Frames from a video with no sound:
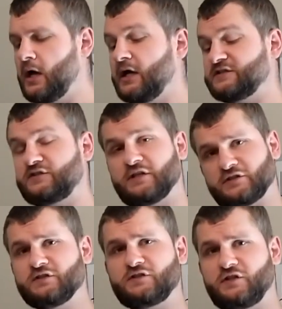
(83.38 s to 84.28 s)
Sticks
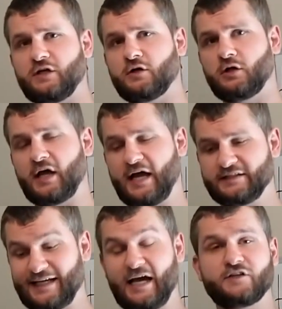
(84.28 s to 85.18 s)
and Steel
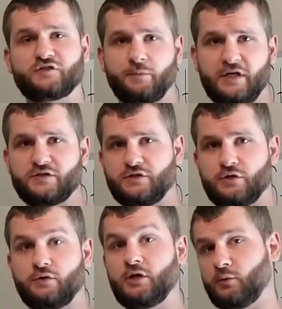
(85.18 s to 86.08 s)
has asked me to
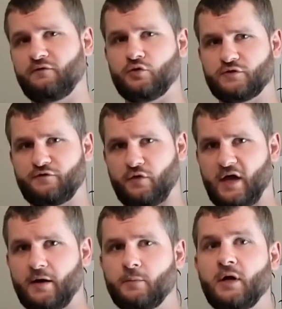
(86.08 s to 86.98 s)
do gear reviews for
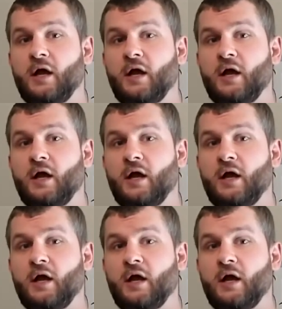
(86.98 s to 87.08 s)
them,